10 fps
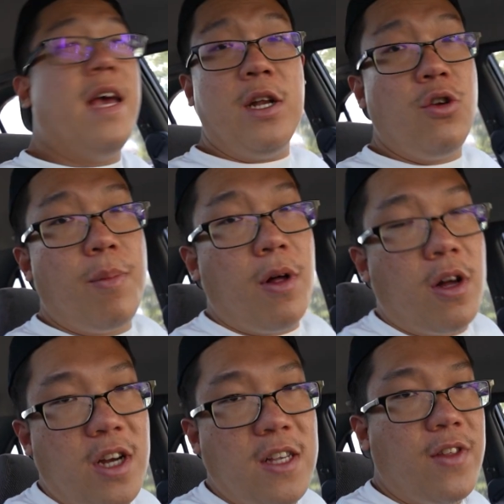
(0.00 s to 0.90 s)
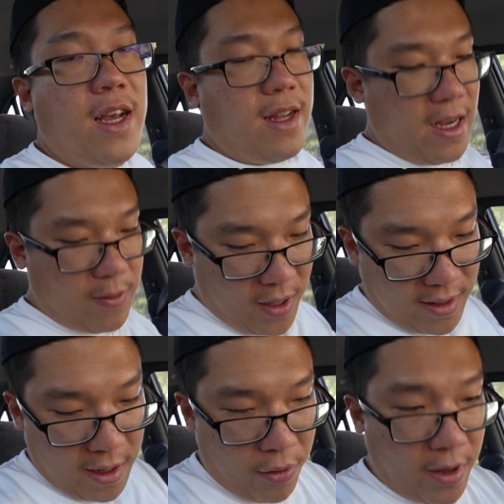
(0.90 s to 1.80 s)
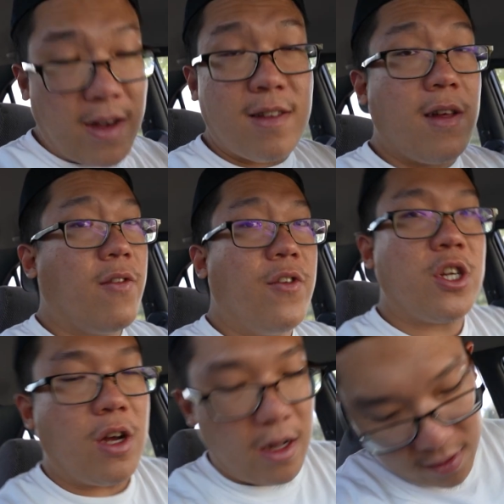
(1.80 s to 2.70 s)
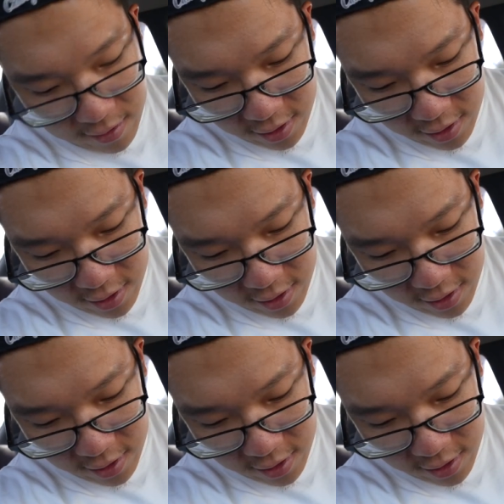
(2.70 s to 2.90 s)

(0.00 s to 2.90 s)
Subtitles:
And I do apologize for that, guys, because I know you guys love fish content.